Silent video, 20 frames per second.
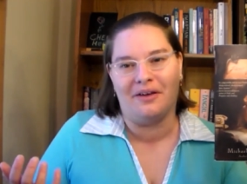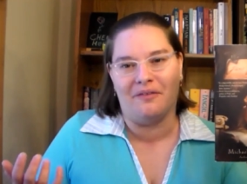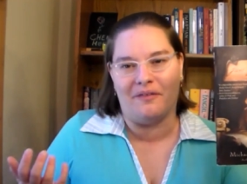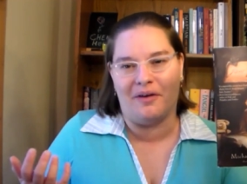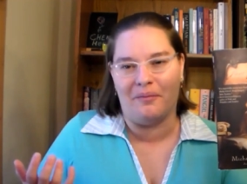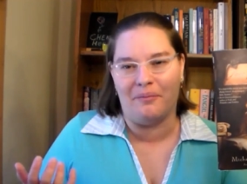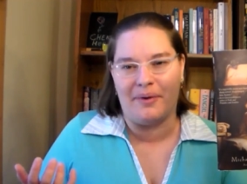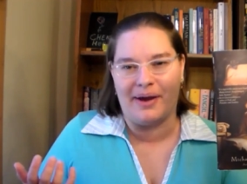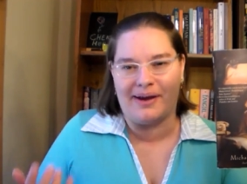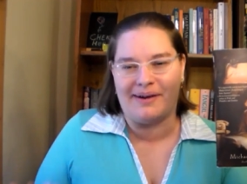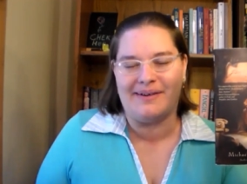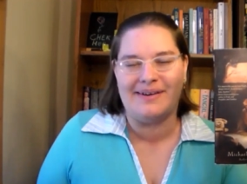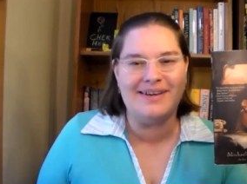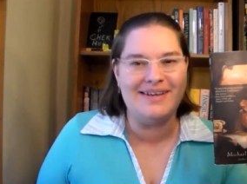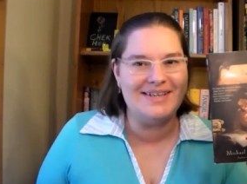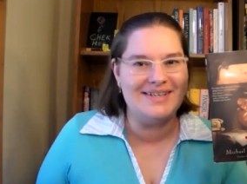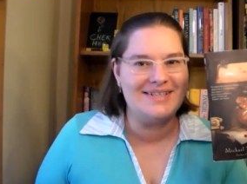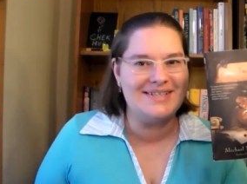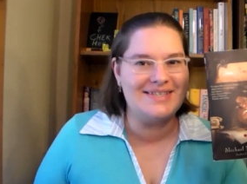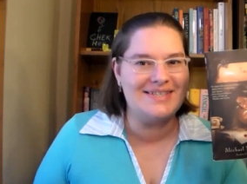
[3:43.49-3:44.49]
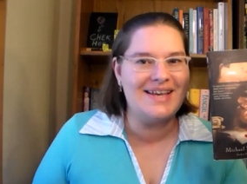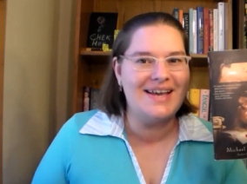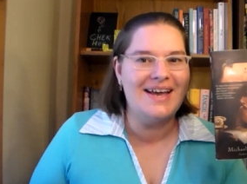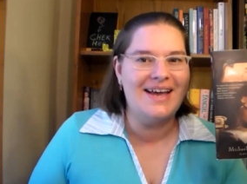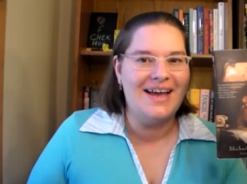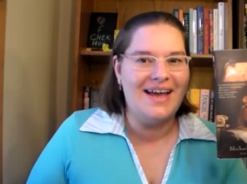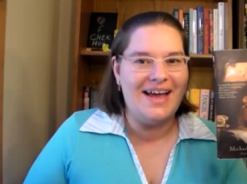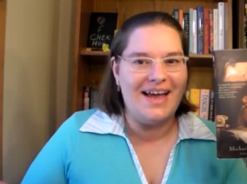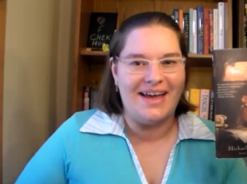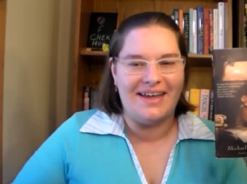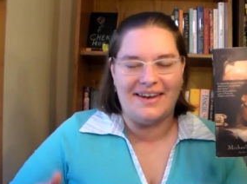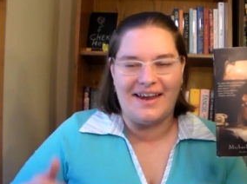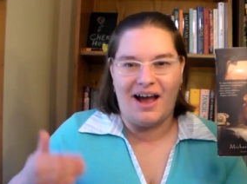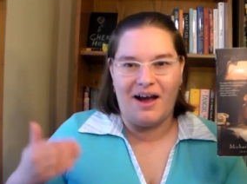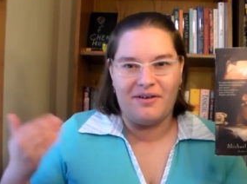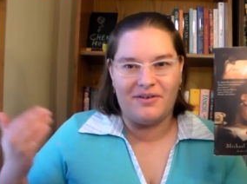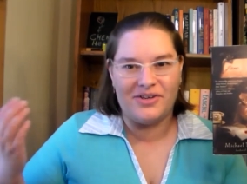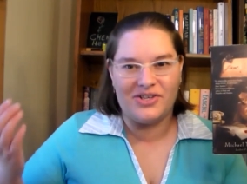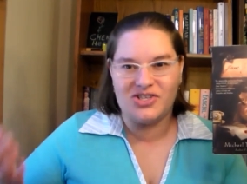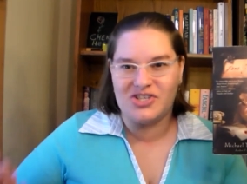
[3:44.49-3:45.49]
being a vampire is, and
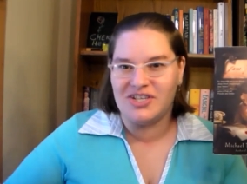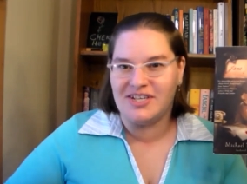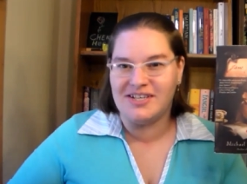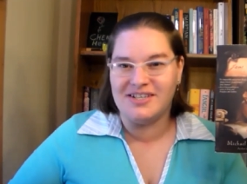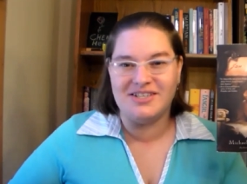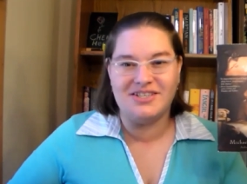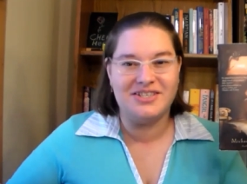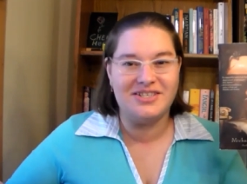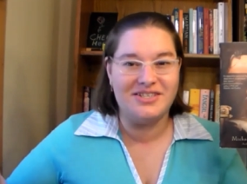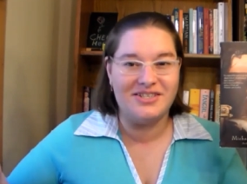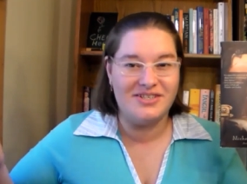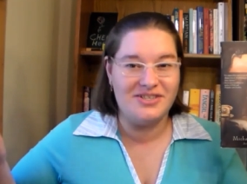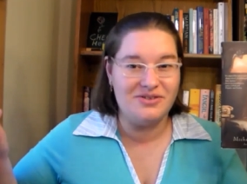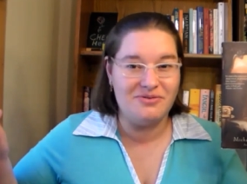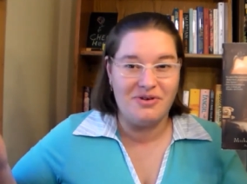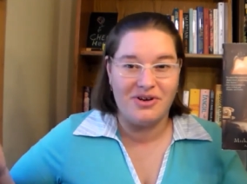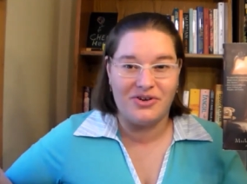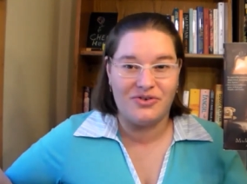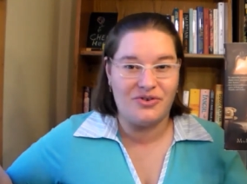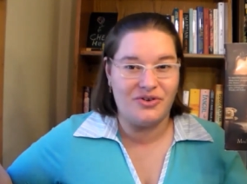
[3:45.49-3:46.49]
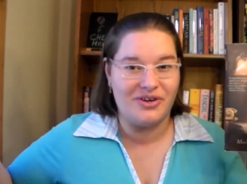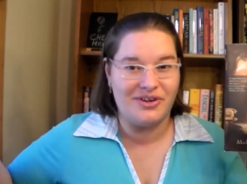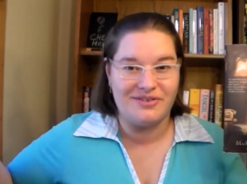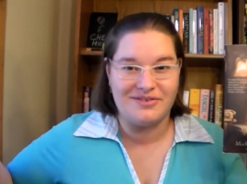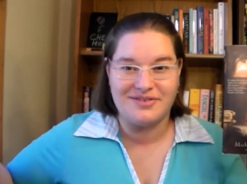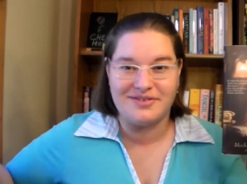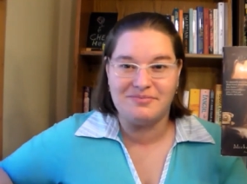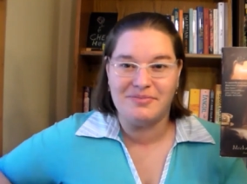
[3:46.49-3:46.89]
how did she get to 200 years